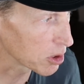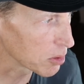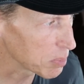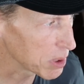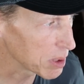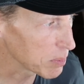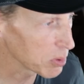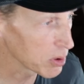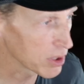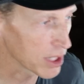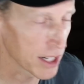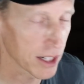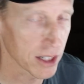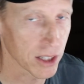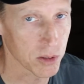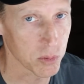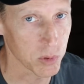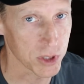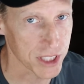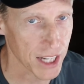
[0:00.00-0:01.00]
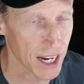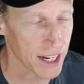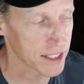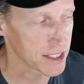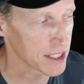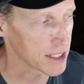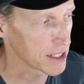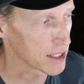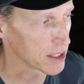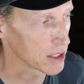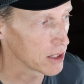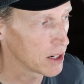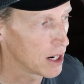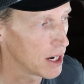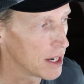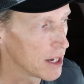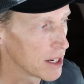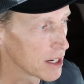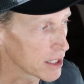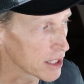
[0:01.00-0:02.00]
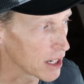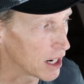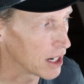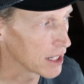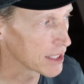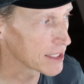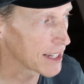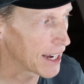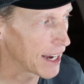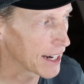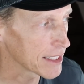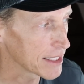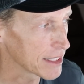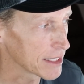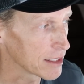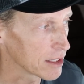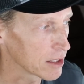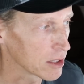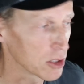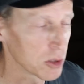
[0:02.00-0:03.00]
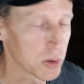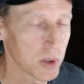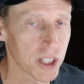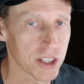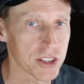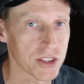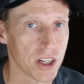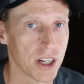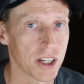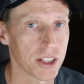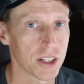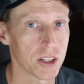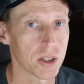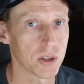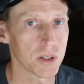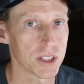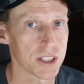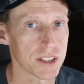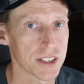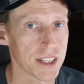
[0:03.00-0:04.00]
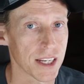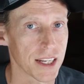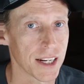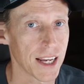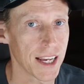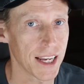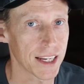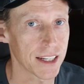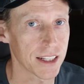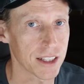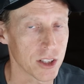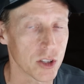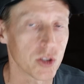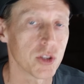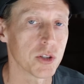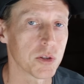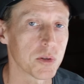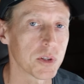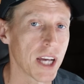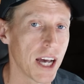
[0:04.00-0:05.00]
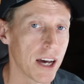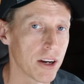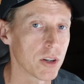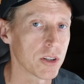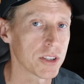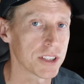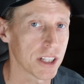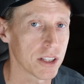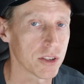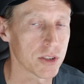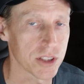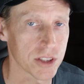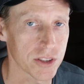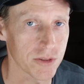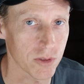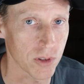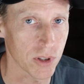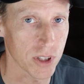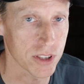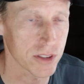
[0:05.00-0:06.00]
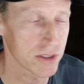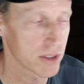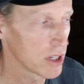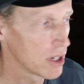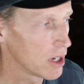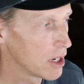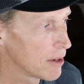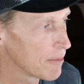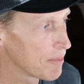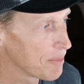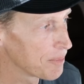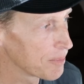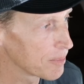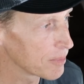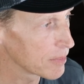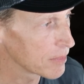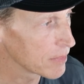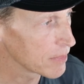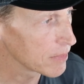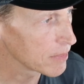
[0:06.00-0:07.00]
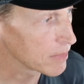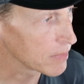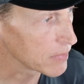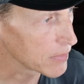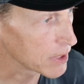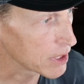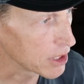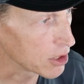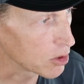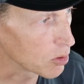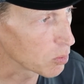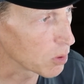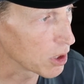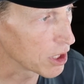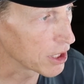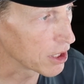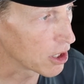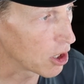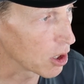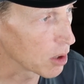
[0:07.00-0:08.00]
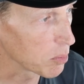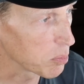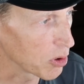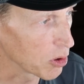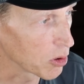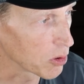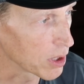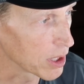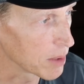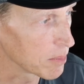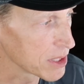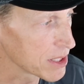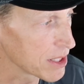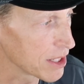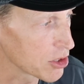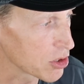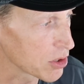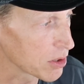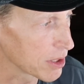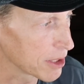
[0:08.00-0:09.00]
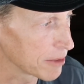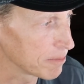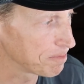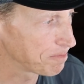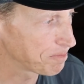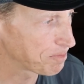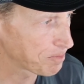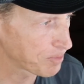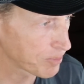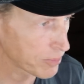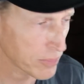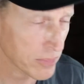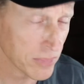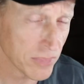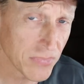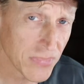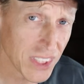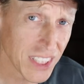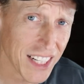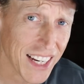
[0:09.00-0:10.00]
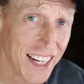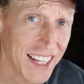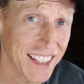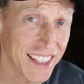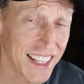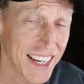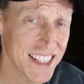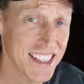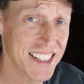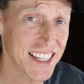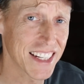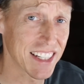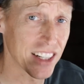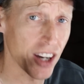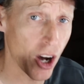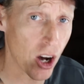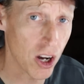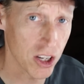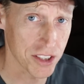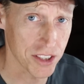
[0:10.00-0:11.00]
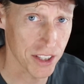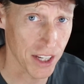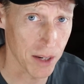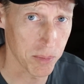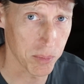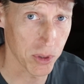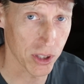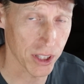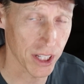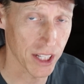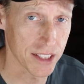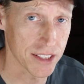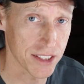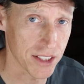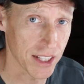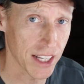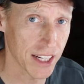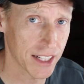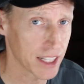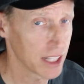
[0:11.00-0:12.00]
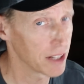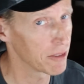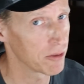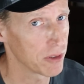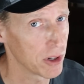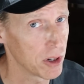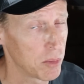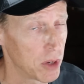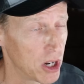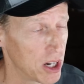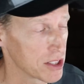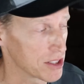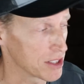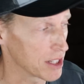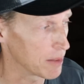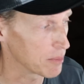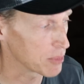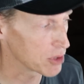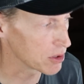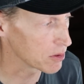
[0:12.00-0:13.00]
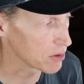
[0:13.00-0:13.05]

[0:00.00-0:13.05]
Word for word: other people that are redacted here contacted Lue Elizondo and said, Hey, can you do counterintelligence for us? Can you run our program, essentially? And they said OSAP, okay? So that came from OSAP,